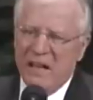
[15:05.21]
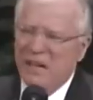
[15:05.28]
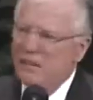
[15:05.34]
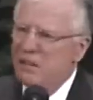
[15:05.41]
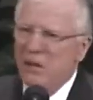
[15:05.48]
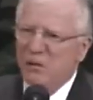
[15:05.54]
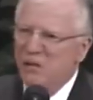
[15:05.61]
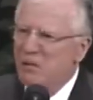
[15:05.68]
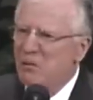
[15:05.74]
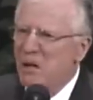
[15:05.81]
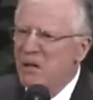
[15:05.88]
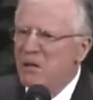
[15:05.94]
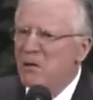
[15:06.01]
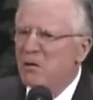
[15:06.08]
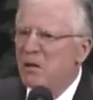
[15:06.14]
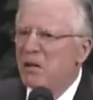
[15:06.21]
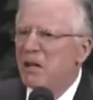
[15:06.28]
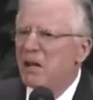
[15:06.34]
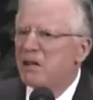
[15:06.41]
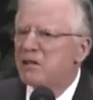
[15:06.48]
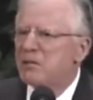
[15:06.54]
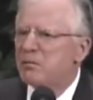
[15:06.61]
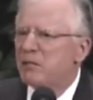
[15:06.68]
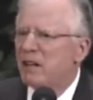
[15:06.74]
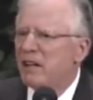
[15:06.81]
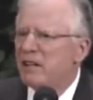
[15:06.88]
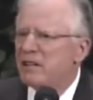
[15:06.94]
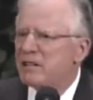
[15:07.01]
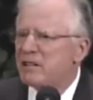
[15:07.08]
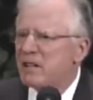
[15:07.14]
That's the only way you can
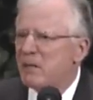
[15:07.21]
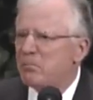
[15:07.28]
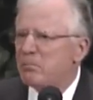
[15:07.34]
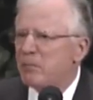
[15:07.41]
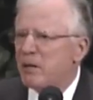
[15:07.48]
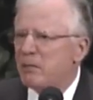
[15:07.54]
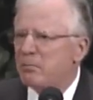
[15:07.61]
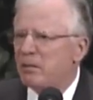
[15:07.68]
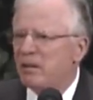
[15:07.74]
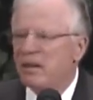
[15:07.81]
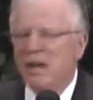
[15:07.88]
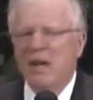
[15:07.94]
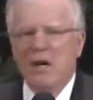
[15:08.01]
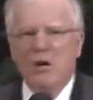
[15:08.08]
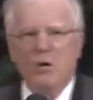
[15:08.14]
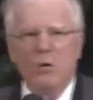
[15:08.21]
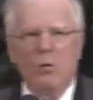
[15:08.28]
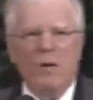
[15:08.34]
explain some people who,